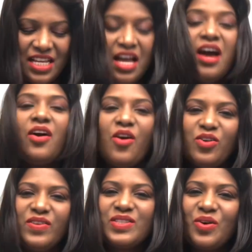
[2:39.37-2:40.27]
Always
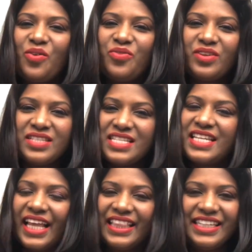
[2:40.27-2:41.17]
go for this
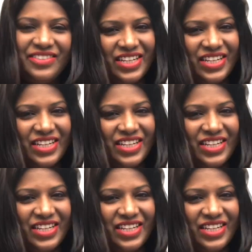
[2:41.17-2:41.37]
healthy drink.